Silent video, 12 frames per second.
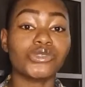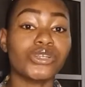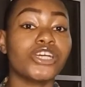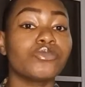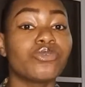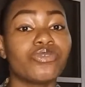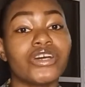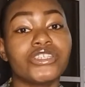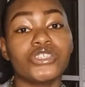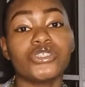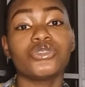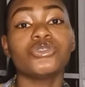as well as
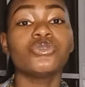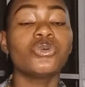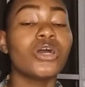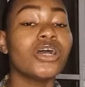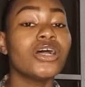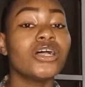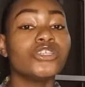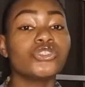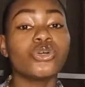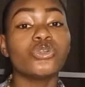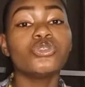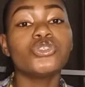providing you
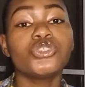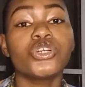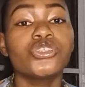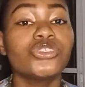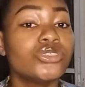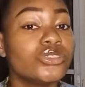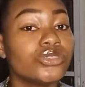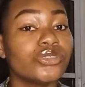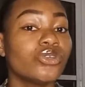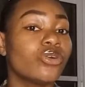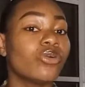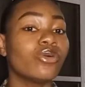solutions to
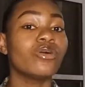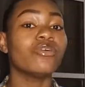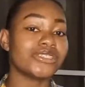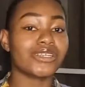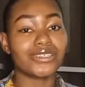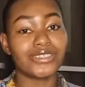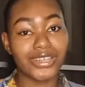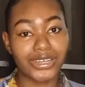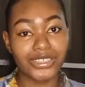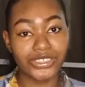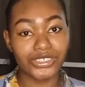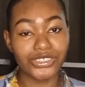your business
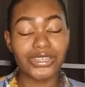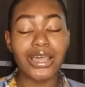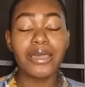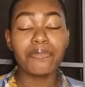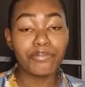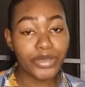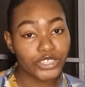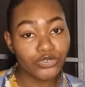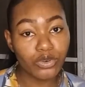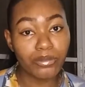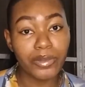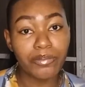challenges based
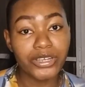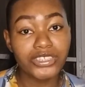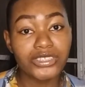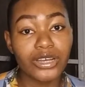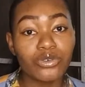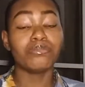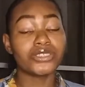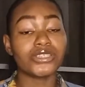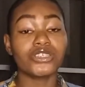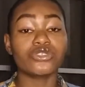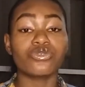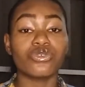from my personal
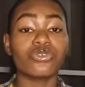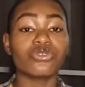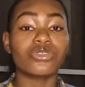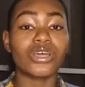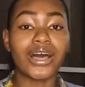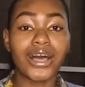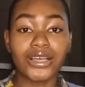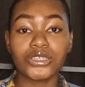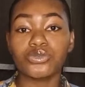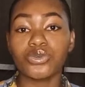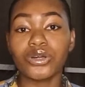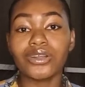business growth
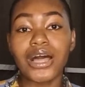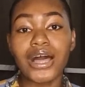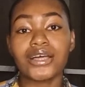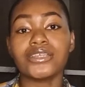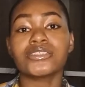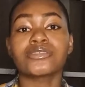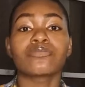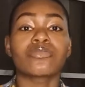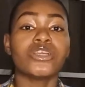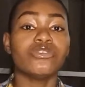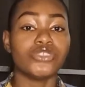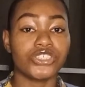as well as
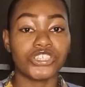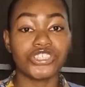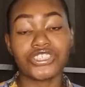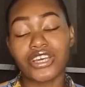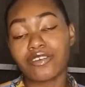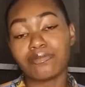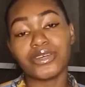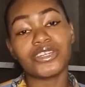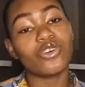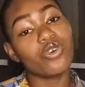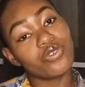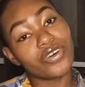researches I've made
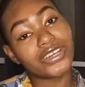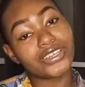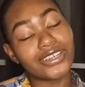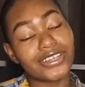over the